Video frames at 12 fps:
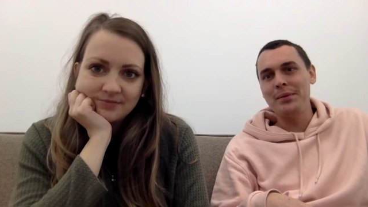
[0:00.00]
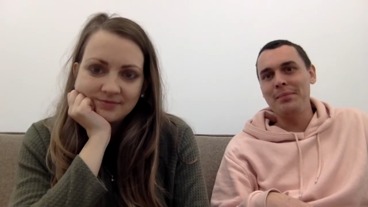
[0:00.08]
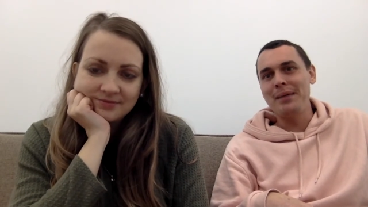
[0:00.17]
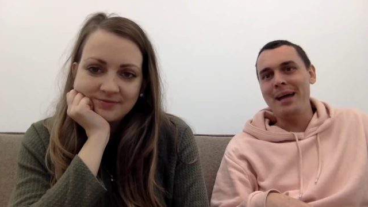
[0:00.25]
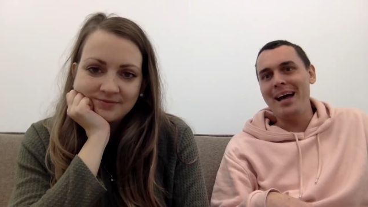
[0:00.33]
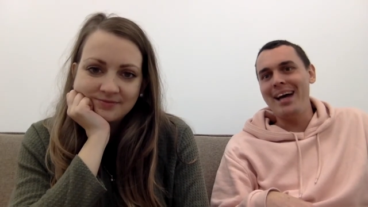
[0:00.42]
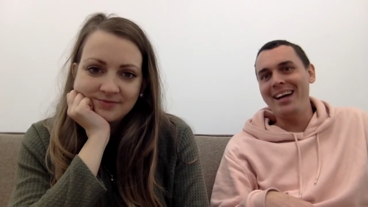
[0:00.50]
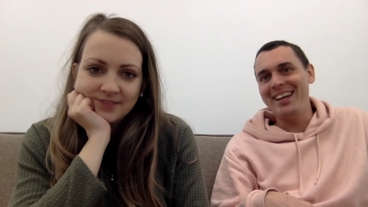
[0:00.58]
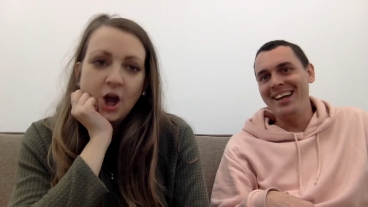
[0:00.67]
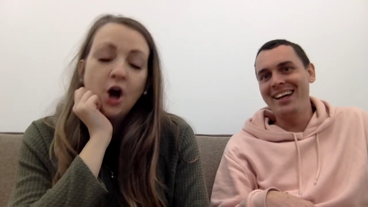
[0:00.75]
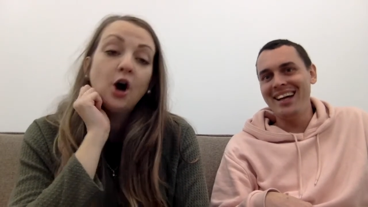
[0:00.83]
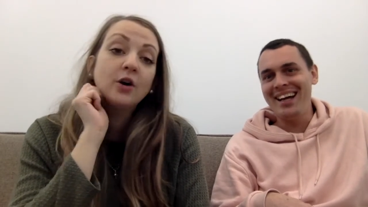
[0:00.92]
Speaker 1: bad.
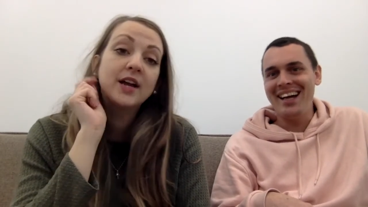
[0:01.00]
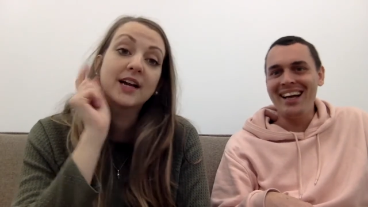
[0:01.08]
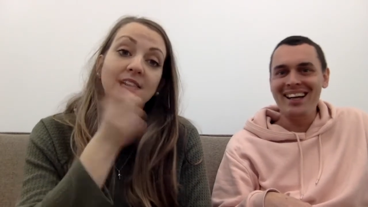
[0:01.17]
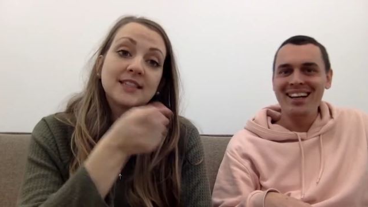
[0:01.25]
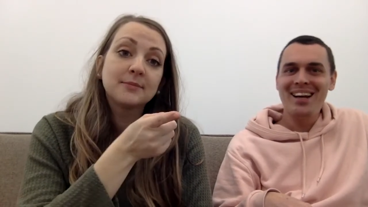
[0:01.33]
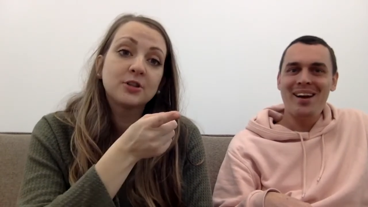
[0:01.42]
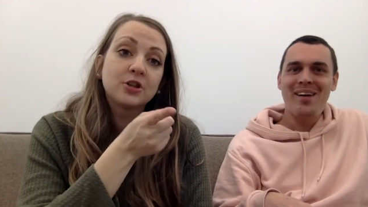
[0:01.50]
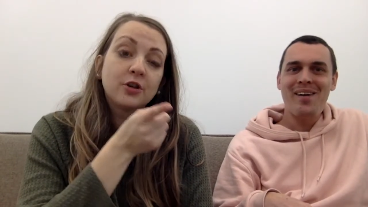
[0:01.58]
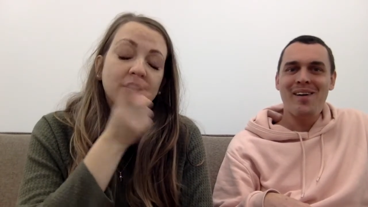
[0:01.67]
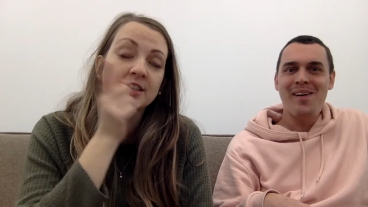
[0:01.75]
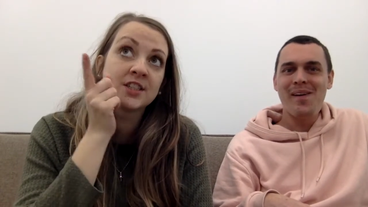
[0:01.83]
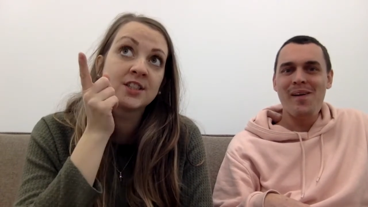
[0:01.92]
Speaker 2: oh yeah, customer
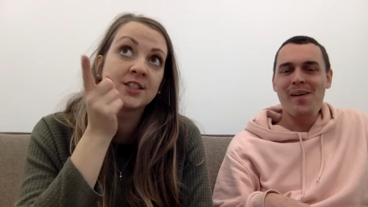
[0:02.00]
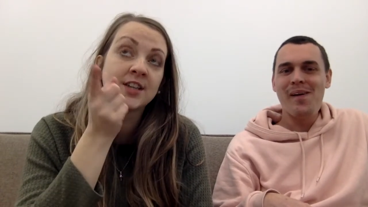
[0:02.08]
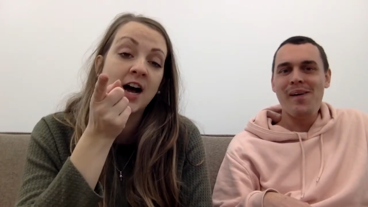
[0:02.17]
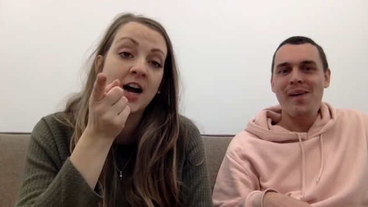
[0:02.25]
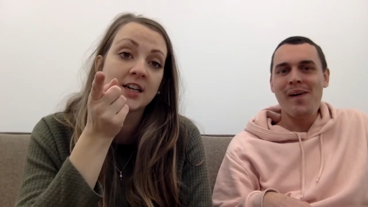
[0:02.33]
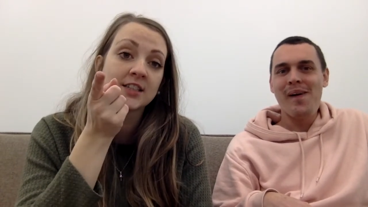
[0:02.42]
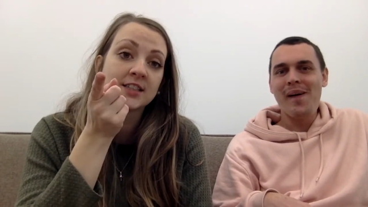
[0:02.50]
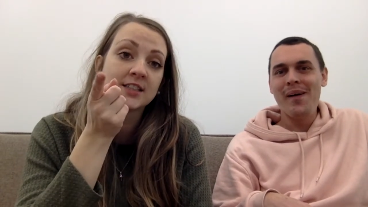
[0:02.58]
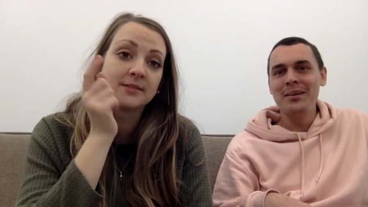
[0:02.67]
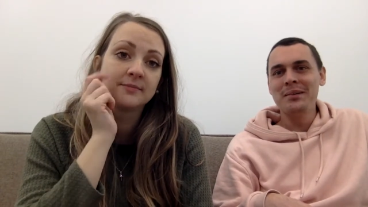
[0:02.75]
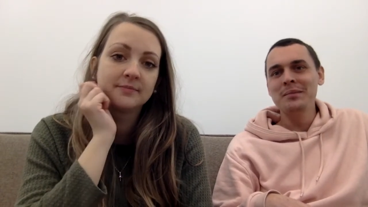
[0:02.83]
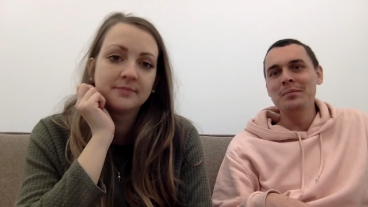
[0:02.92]
service sucks.
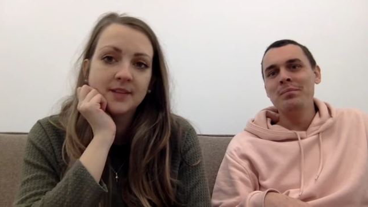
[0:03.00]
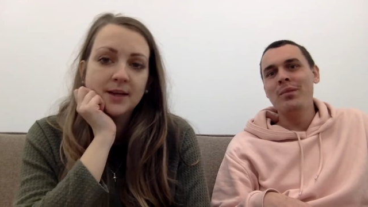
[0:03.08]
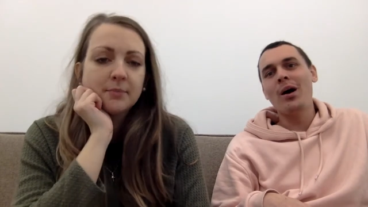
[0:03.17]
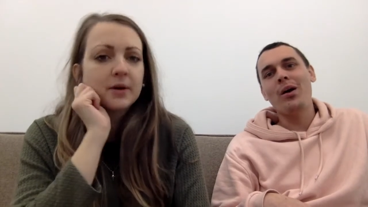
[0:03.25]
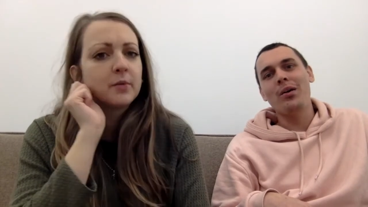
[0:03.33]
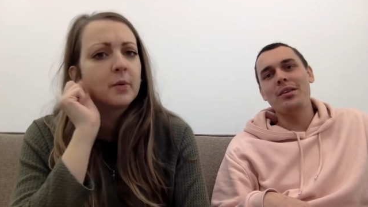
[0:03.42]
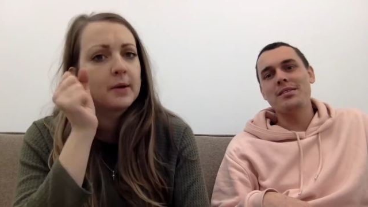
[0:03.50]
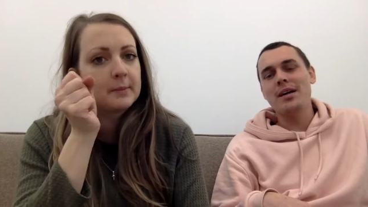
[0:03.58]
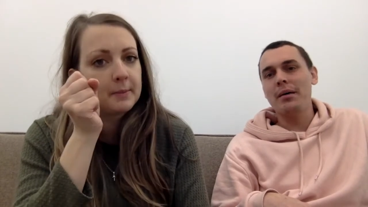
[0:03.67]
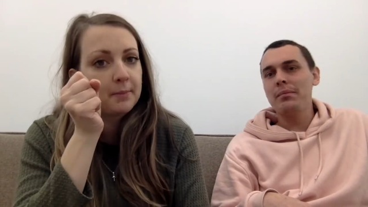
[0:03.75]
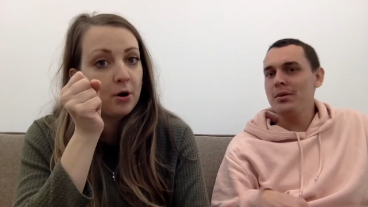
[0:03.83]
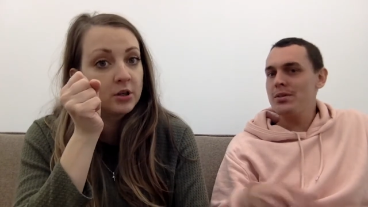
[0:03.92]
Not all the
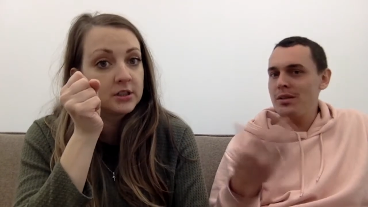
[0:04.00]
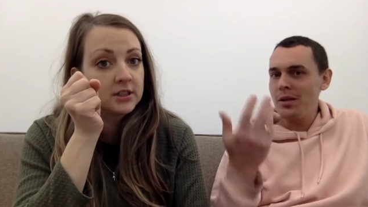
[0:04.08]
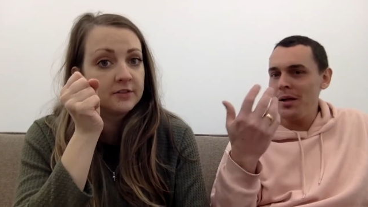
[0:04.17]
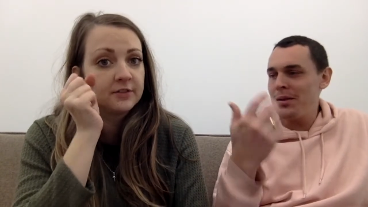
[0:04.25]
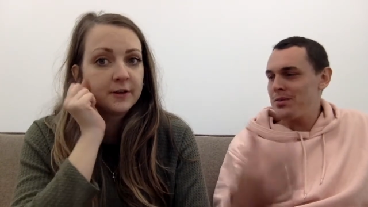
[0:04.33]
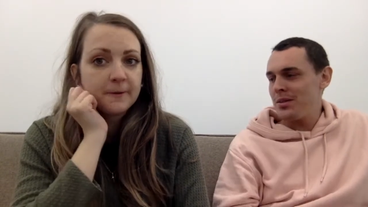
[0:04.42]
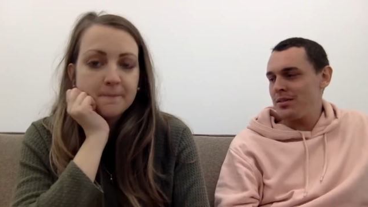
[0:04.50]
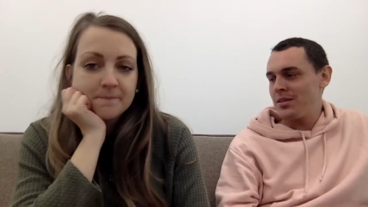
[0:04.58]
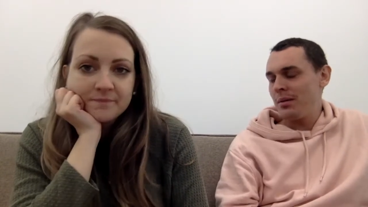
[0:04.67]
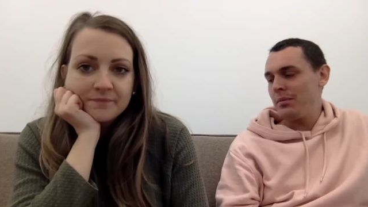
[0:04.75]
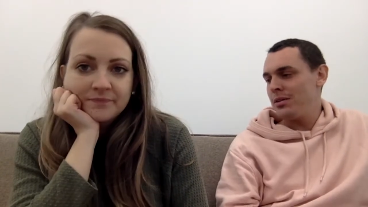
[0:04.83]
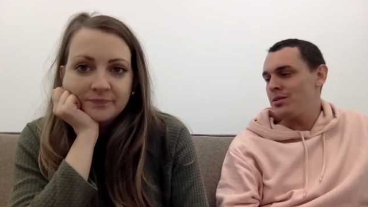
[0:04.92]
time. There's, lot, there's
Speaker 1: lots of
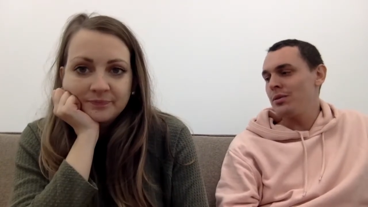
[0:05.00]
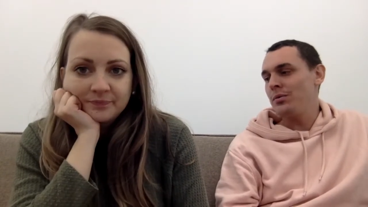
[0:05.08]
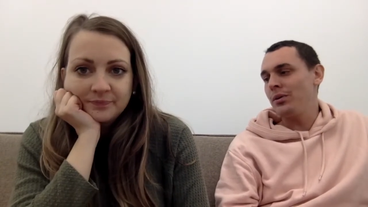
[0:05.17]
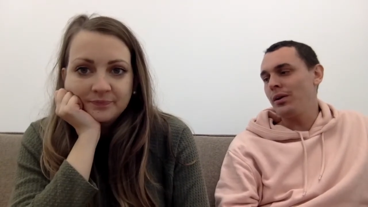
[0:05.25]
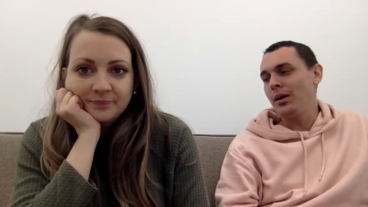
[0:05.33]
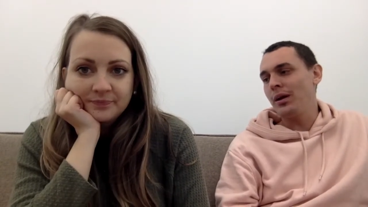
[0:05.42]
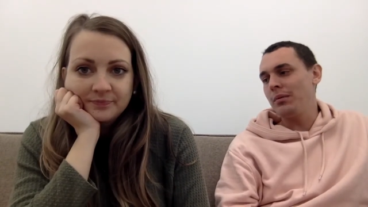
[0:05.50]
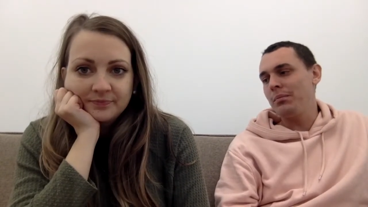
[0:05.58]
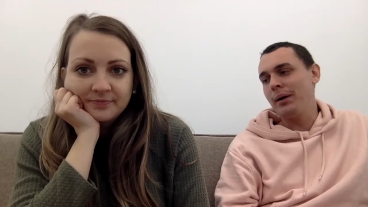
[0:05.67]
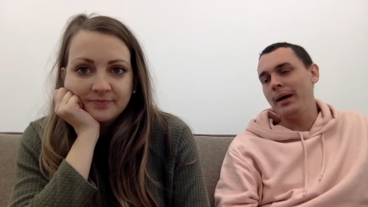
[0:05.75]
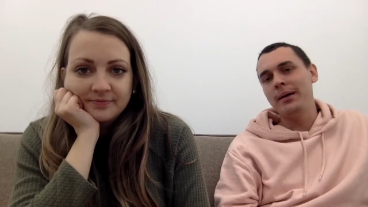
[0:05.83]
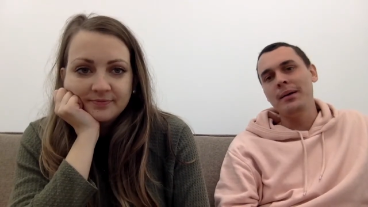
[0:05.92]
companies that are really good,
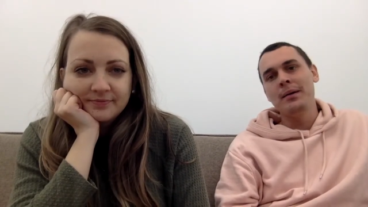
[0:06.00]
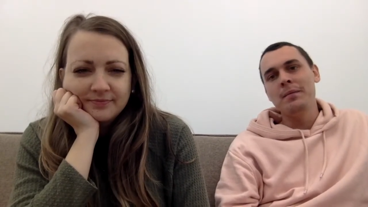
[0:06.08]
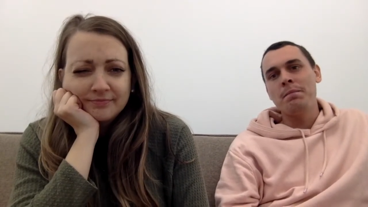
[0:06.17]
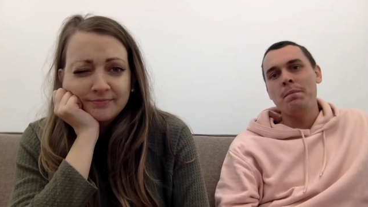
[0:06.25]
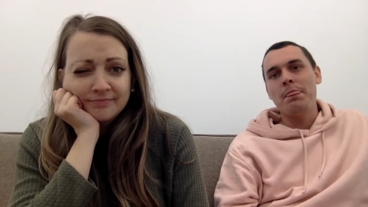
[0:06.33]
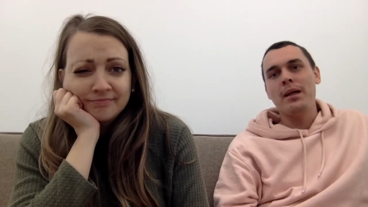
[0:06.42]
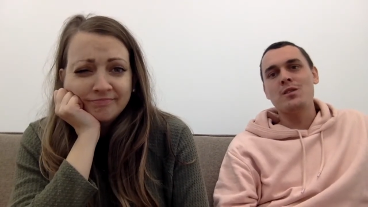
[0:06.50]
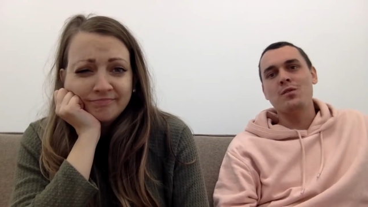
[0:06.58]
but it's